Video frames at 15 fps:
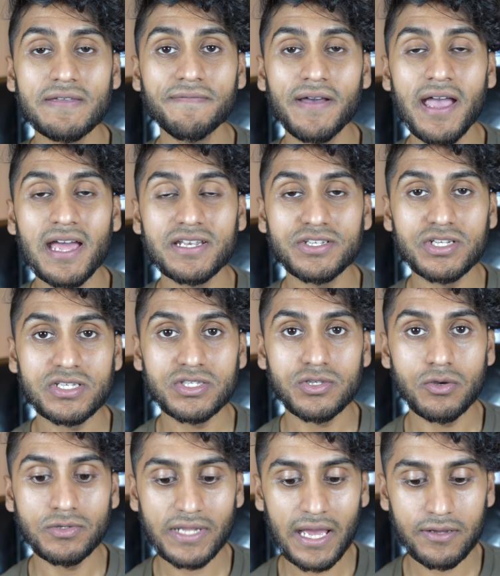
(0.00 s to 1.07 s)
If I had just
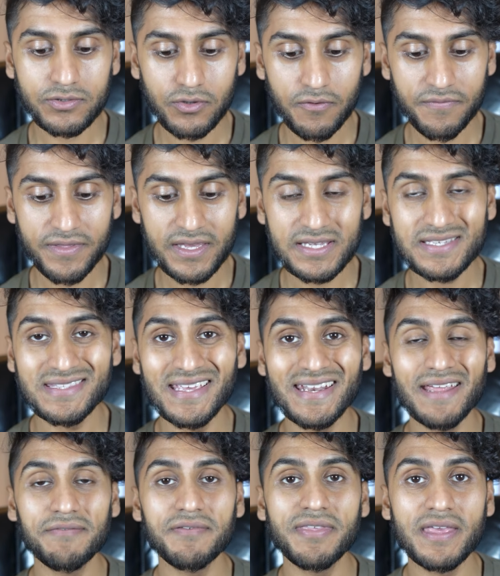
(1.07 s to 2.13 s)
sold out of this, then
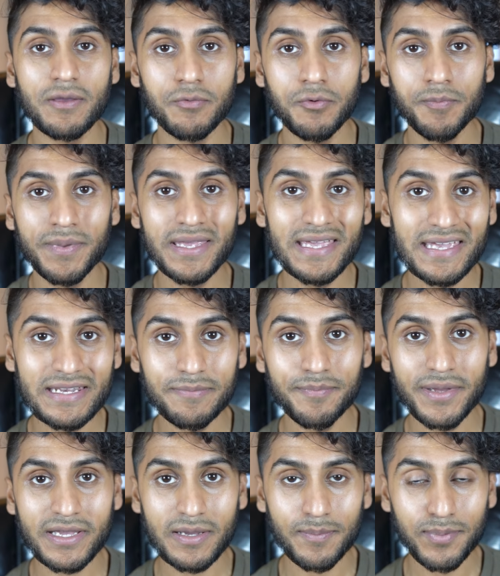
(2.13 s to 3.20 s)
everything will be in
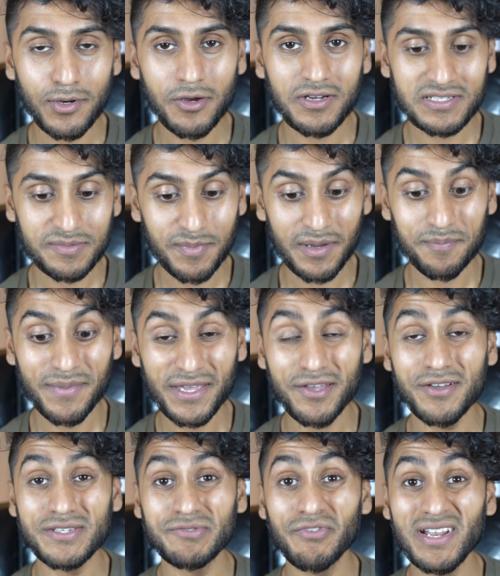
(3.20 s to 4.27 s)
bigger blocks. But
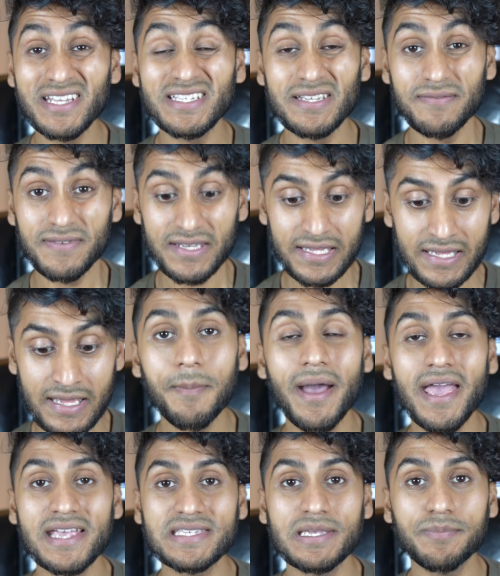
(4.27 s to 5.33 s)
because relatively,
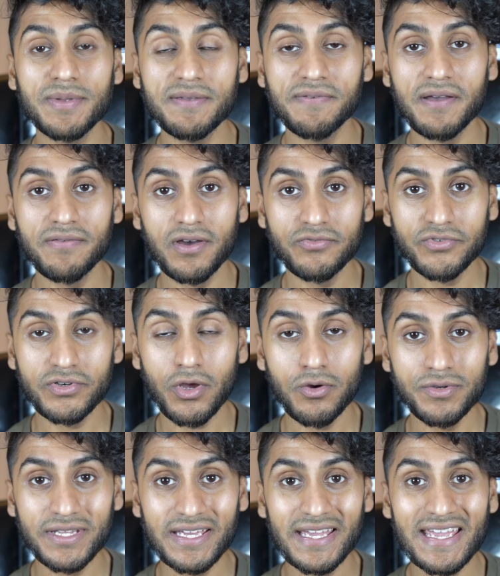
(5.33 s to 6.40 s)
my S&P 500
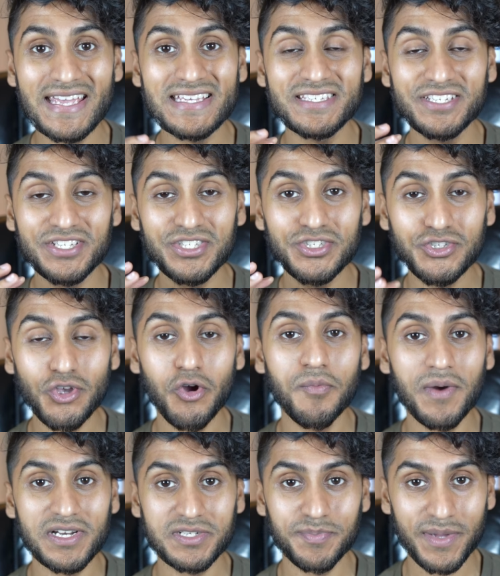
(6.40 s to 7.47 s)
holding is just so
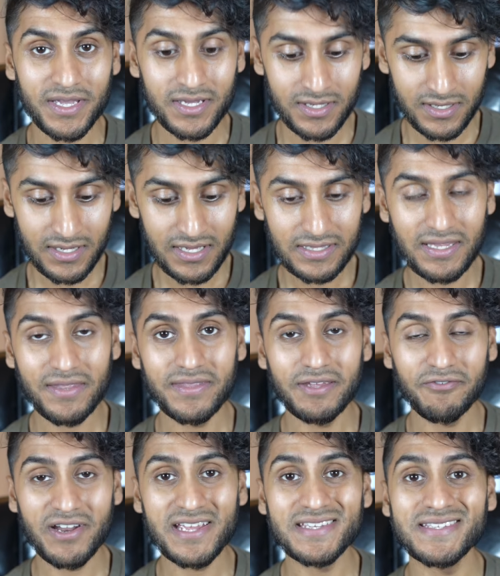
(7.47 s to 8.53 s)
much bigger than the
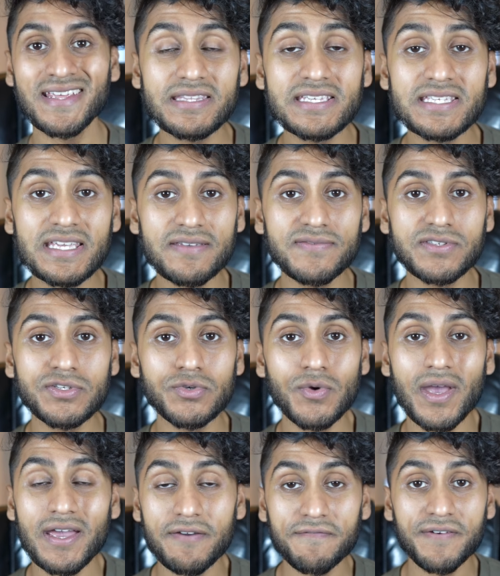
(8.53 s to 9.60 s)
rest, this gives you
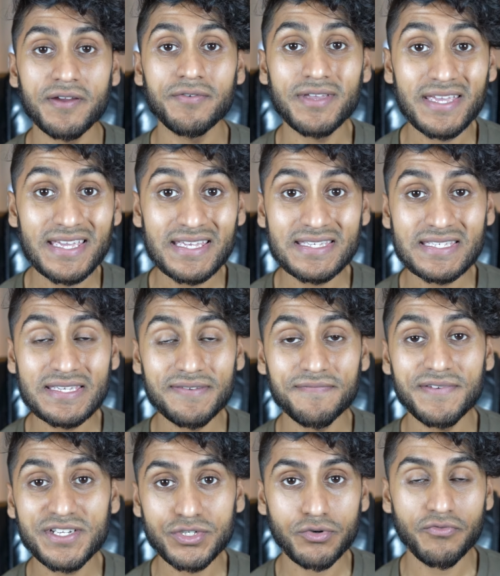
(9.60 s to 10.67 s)
a very easy
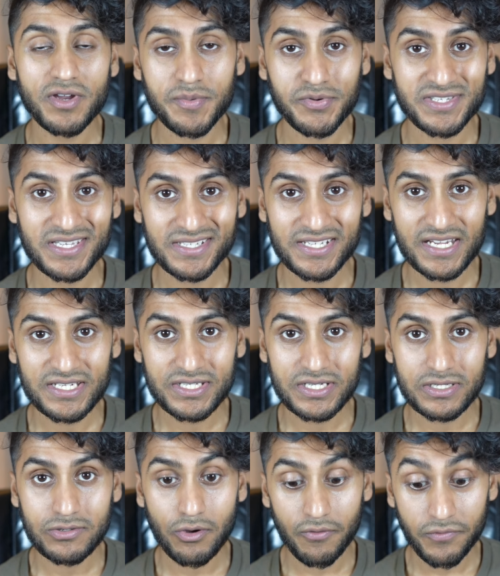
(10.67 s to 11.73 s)
visual
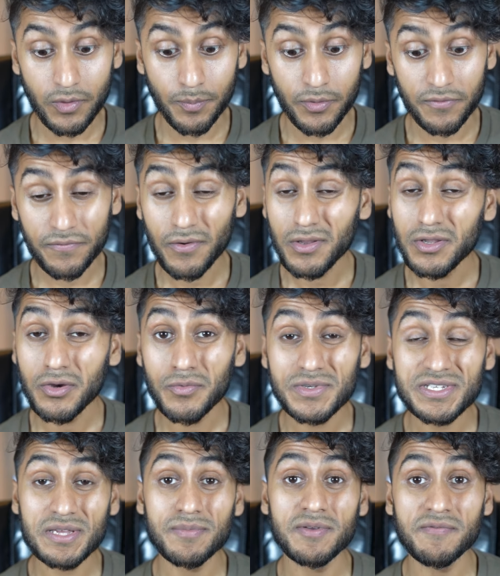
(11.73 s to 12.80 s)
representation of your portfolio,
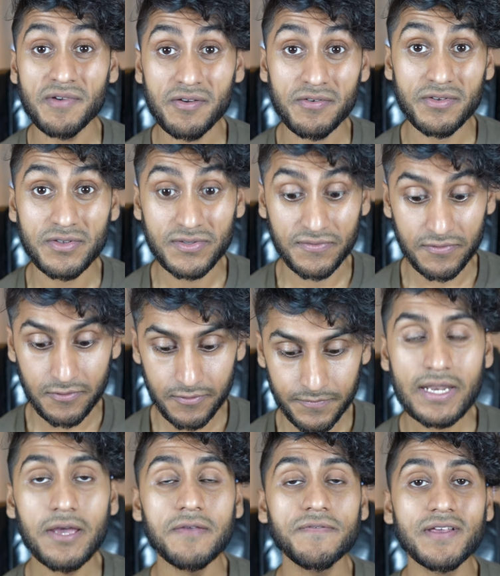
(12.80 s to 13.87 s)
which can be very useful.
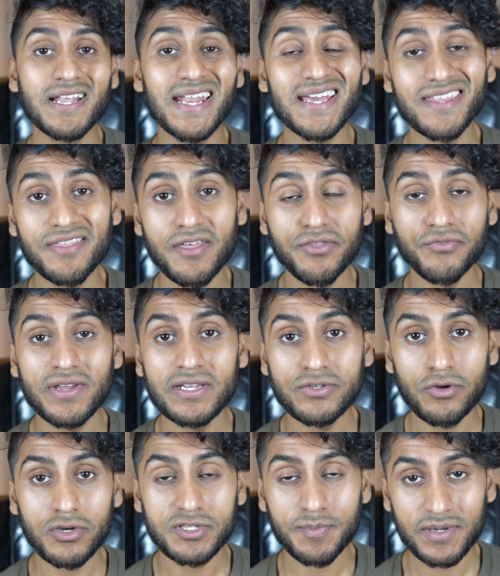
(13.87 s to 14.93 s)
Now, if you click the three
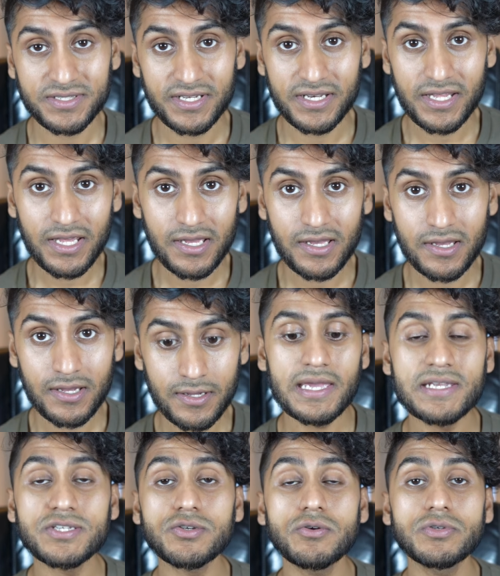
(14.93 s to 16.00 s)
dot button here,
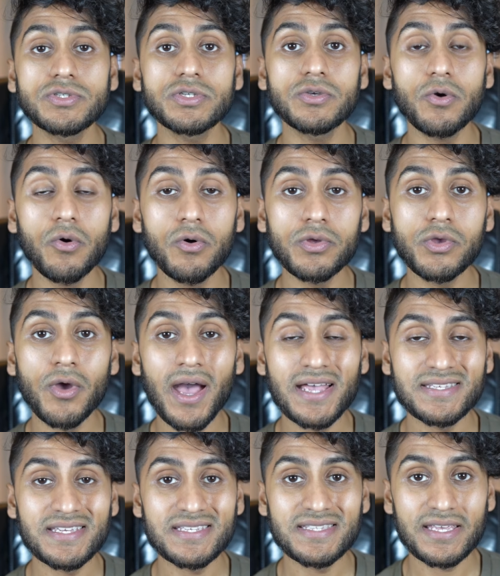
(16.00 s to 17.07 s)
it shows you all your
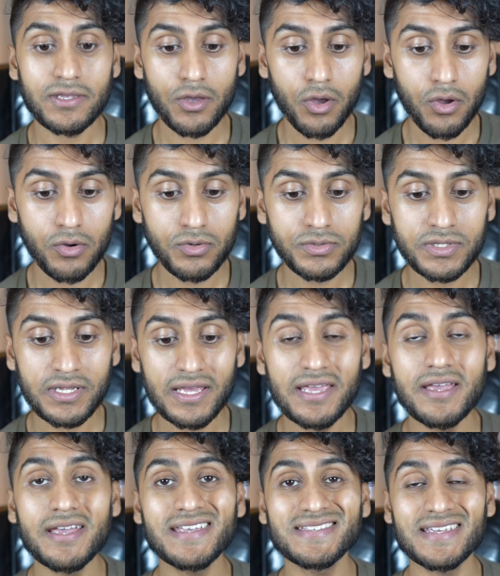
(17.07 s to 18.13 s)
assets that you hold.
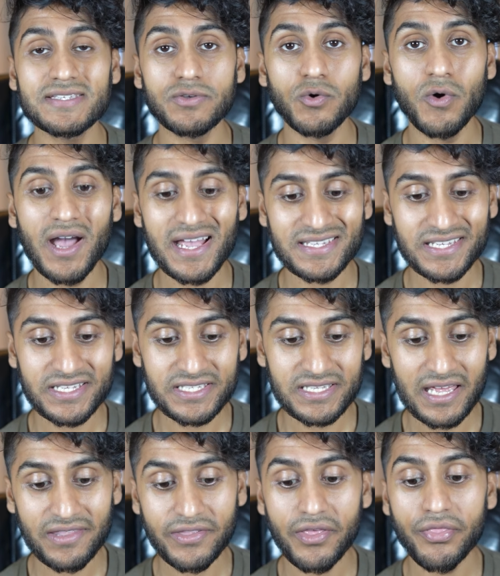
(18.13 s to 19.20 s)
Here it says all assets
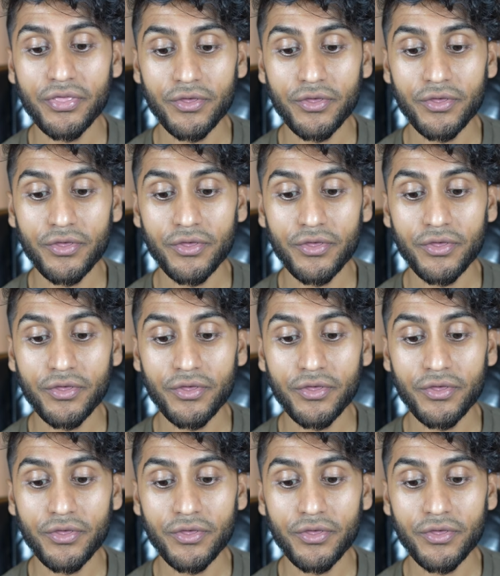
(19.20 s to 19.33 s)
and then